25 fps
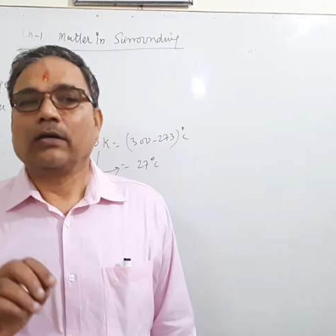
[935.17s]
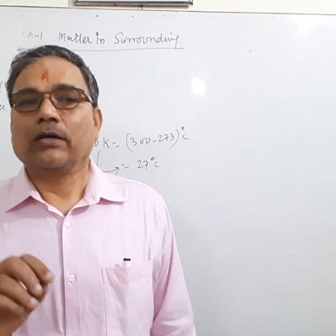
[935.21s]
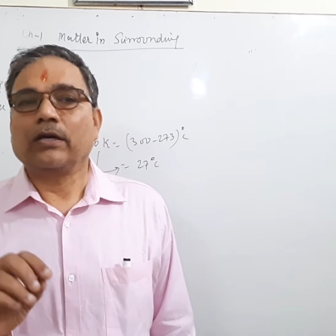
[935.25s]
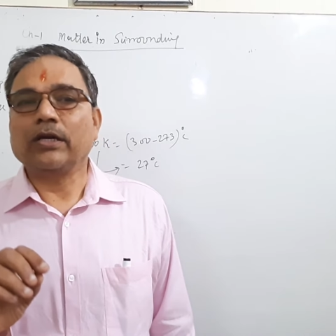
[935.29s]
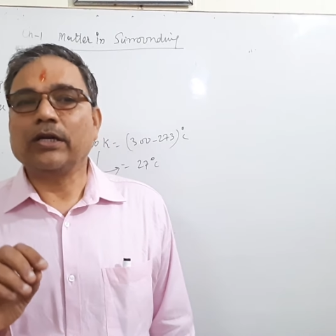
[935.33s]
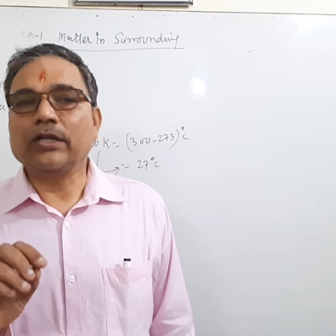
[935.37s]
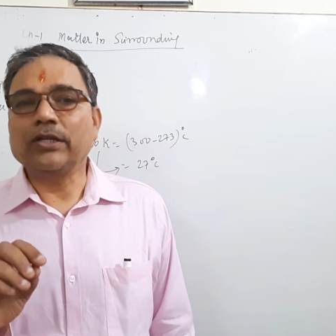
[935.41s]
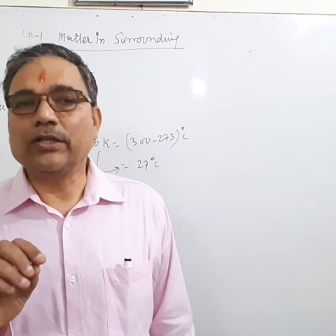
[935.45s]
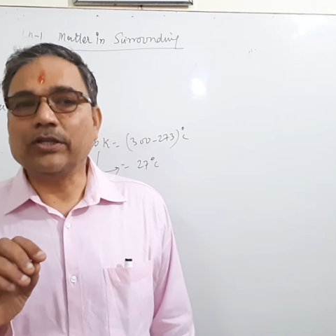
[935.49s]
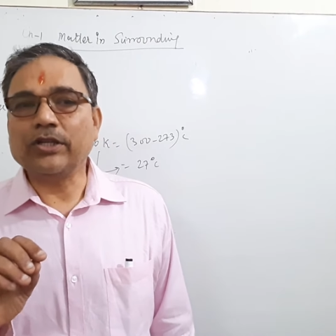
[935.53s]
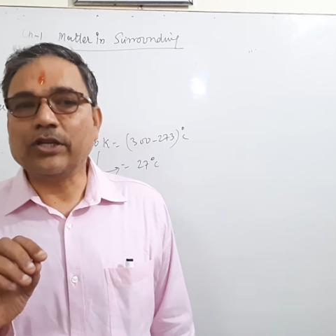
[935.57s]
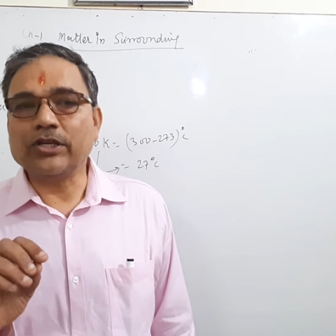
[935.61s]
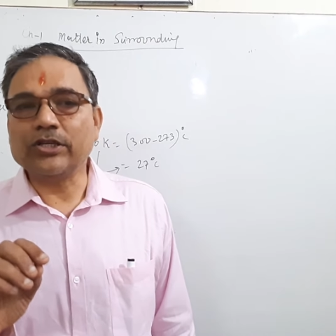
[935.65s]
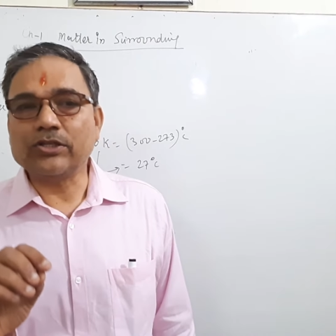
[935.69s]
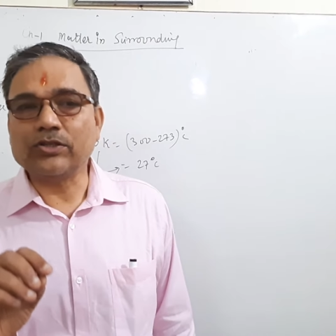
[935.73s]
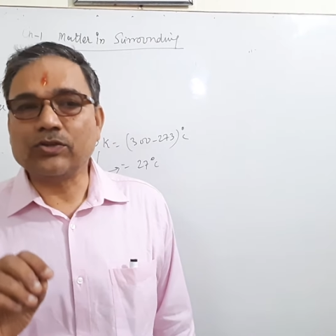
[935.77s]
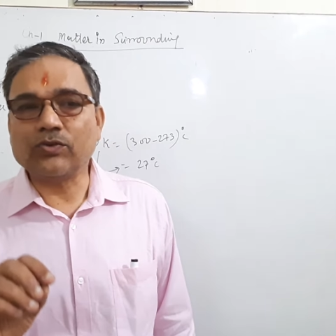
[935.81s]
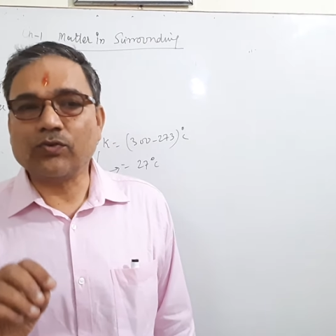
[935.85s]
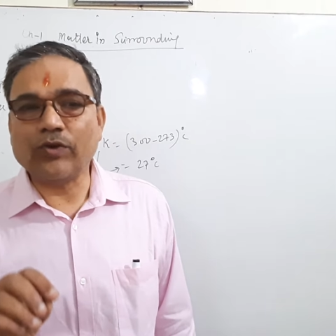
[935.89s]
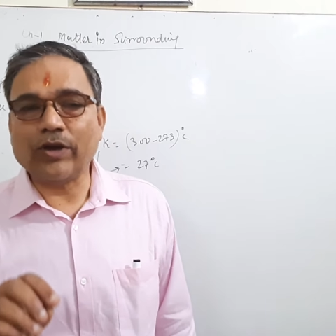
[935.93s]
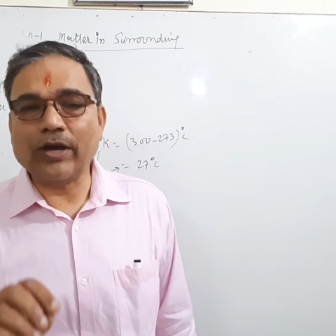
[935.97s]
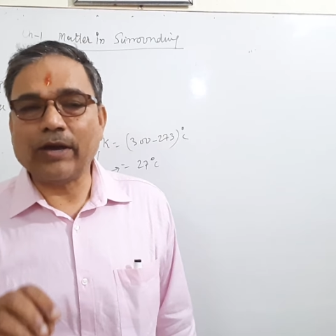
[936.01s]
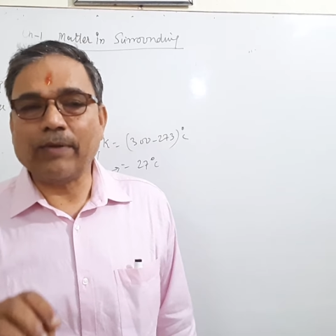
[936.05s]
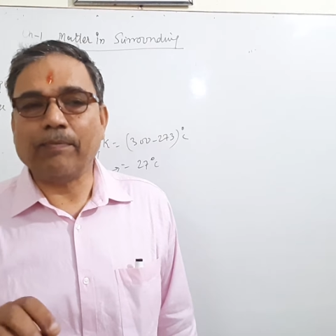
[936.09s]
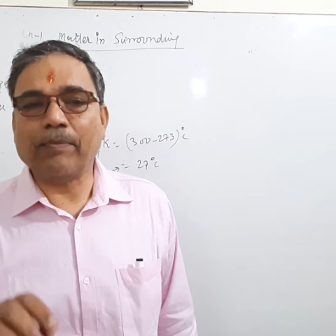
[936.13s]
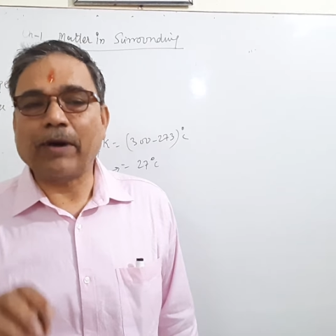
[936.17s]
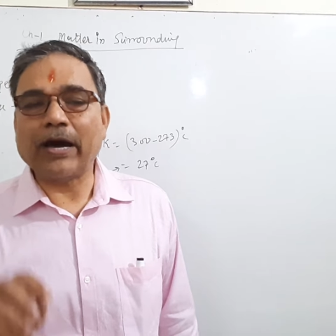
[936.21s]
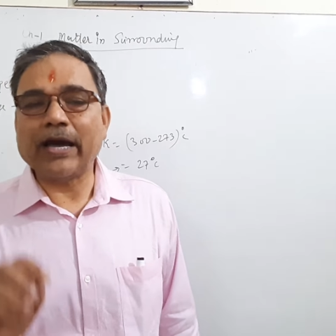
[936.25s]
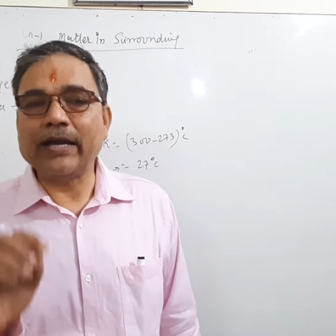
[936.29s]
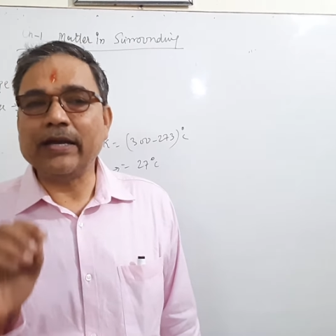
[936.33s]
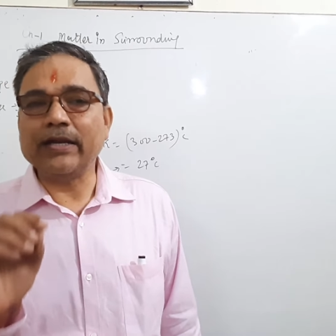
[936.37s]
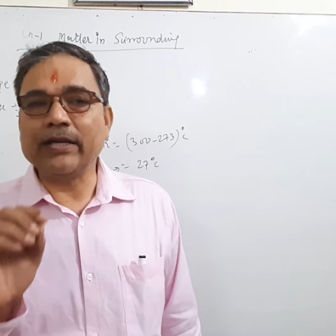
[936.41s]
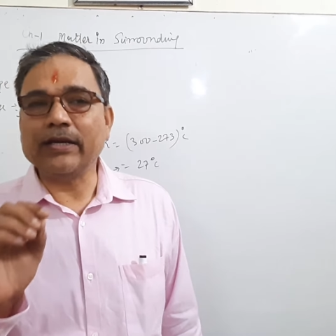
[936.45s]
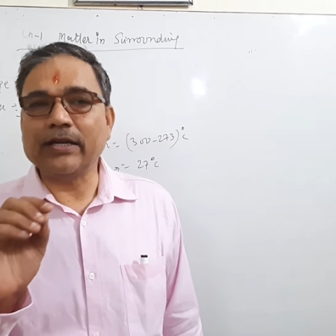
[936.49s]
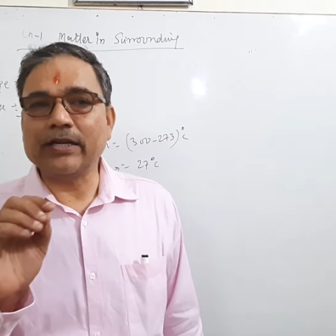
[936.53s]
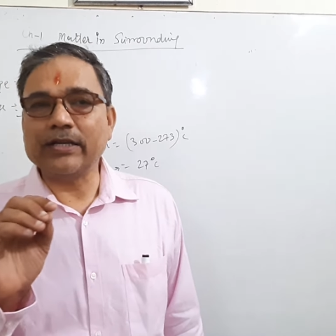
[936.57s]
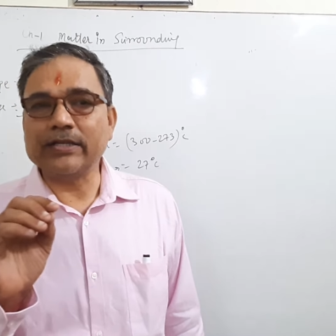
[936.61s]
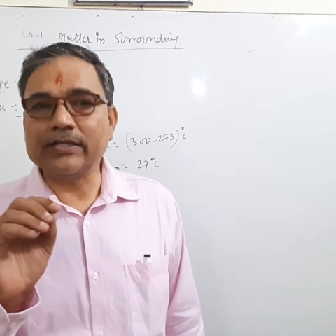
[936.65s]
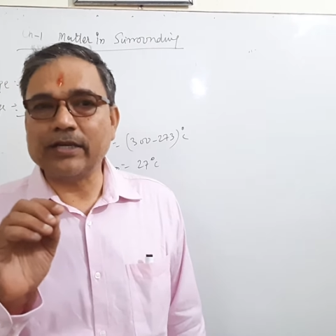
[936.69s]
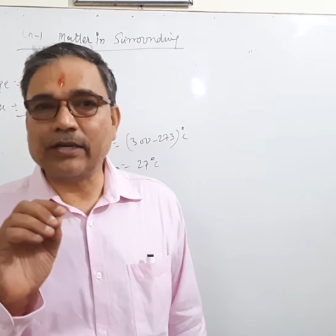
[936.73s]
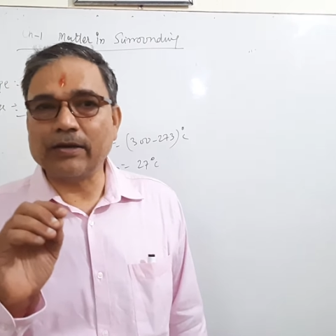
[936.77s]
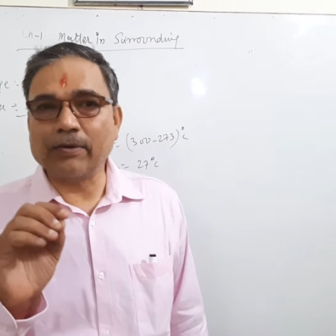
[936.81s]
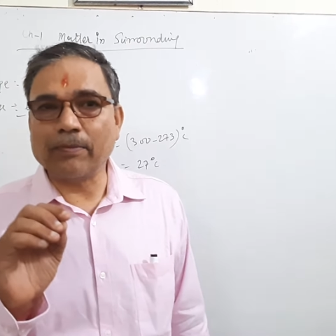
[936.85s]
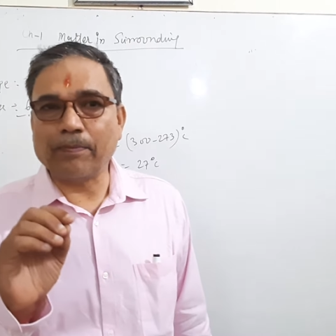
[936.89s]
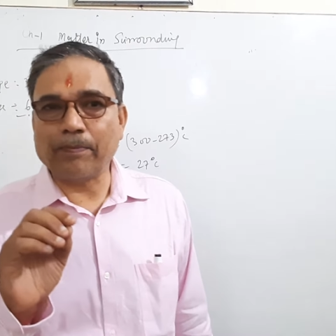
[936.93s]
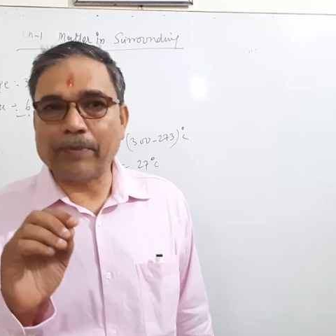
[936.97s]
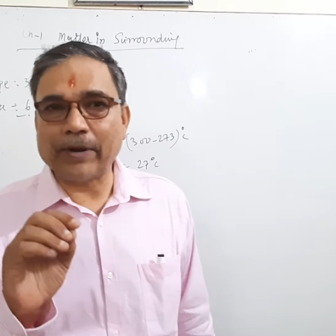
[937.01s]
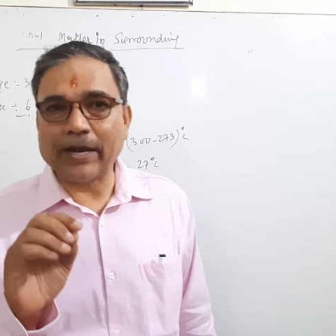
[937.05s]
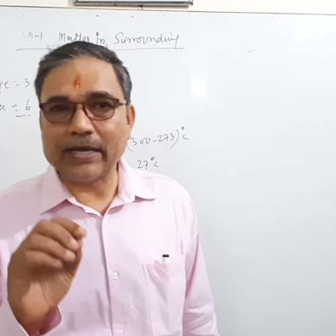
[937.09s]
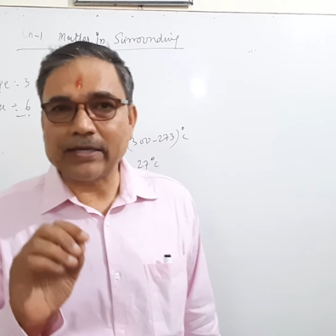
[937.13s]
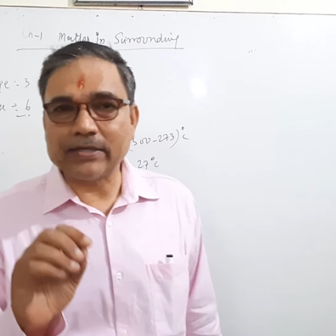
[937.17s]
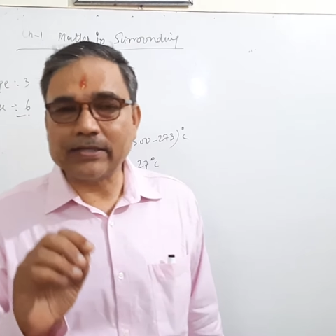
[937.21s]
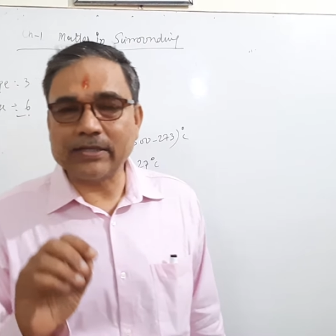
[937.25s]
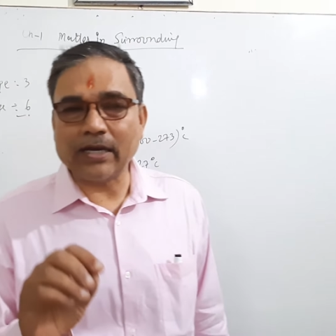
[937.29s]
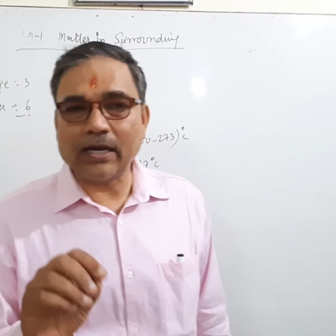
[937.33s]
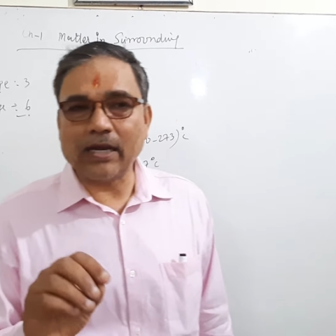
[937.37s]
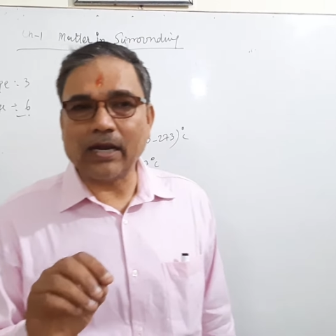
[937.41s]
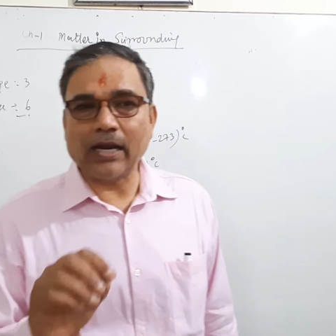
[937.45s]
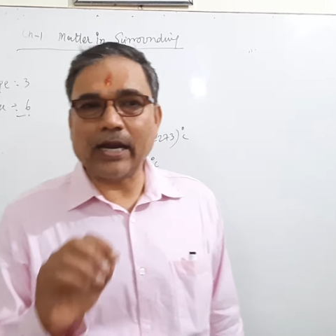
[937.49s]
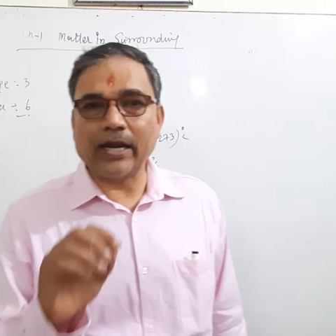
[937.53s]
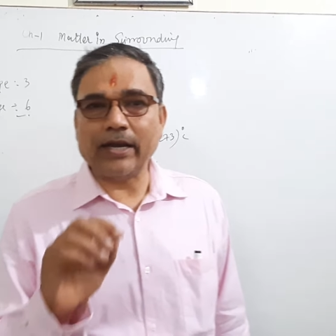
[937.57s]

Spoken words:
In this way, by increasing pressure